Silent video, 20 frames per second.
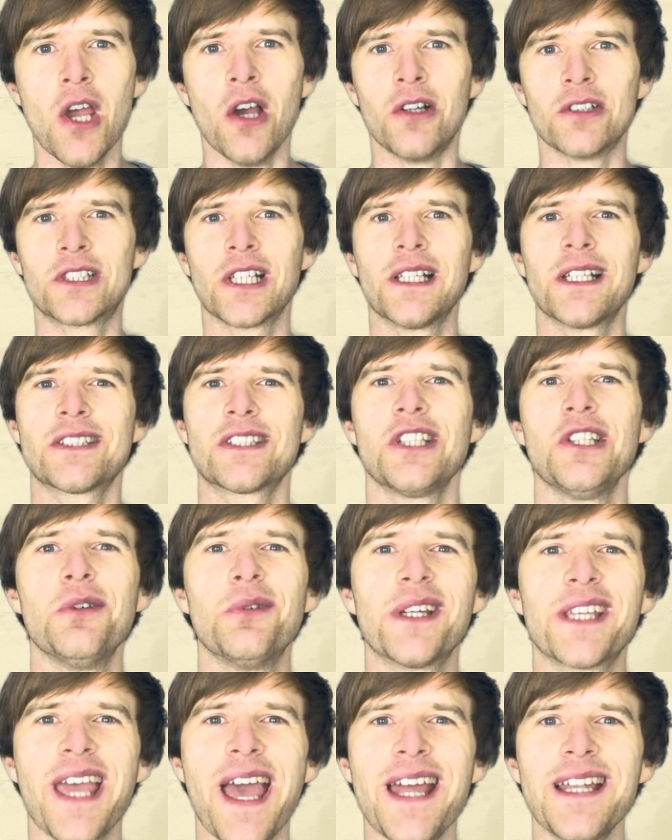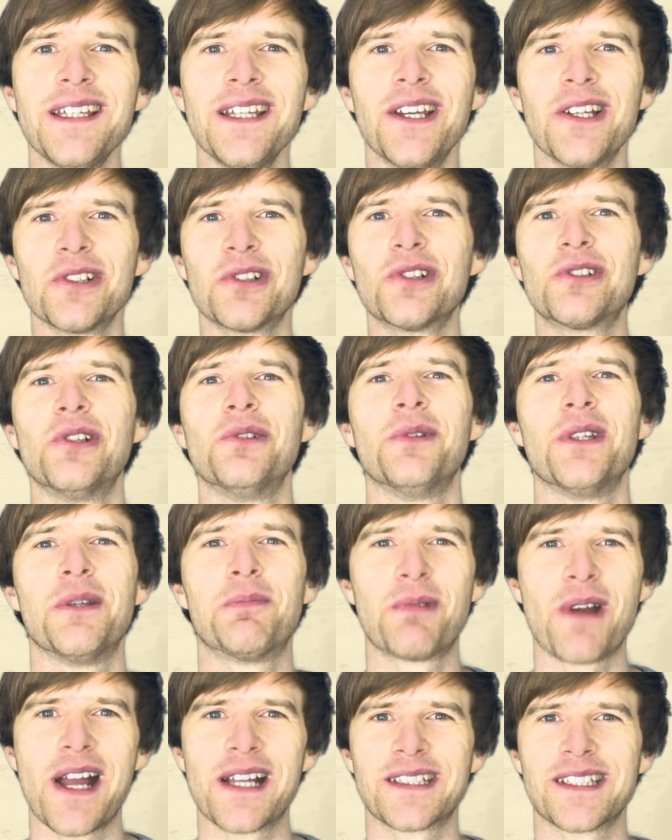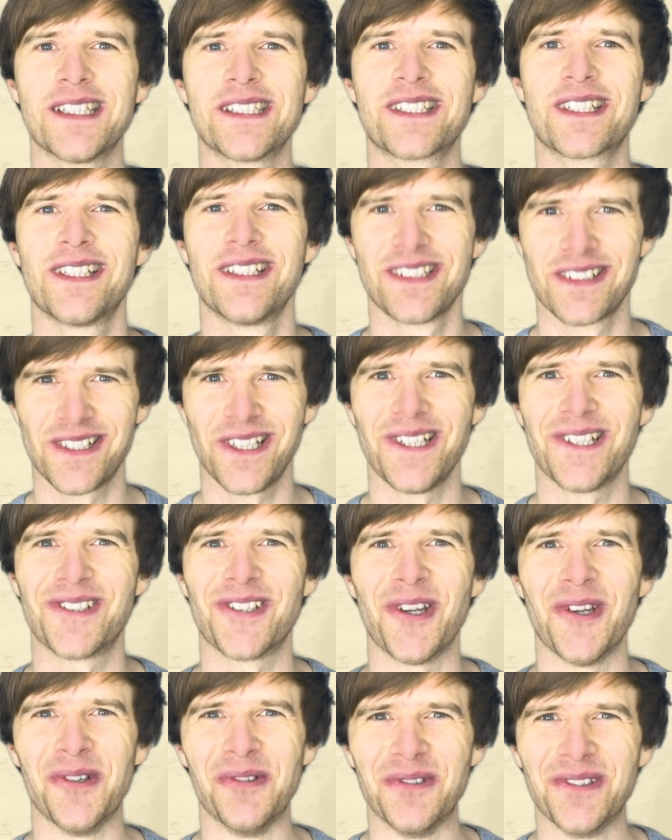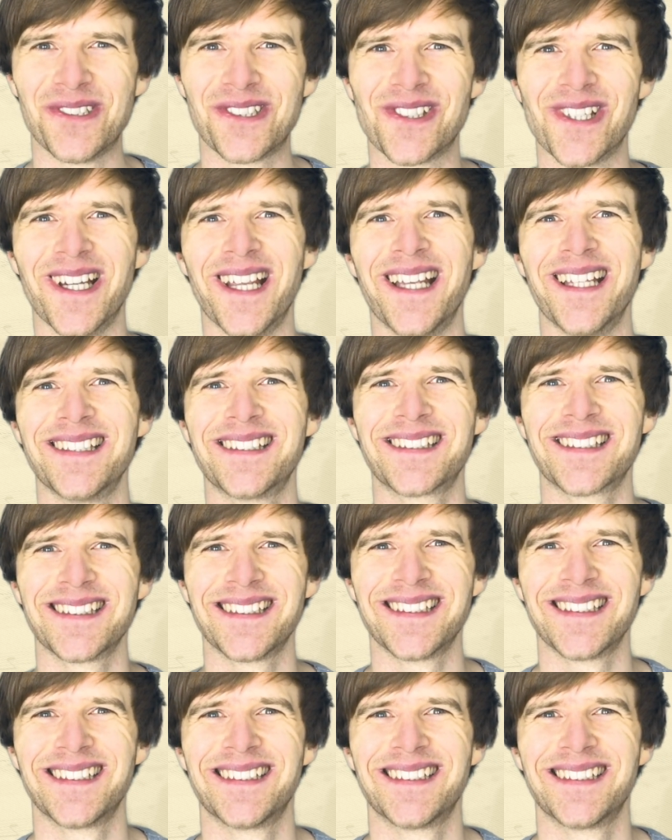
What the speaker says: Until I see you again, good luck with your practice. See you soon. Cheers.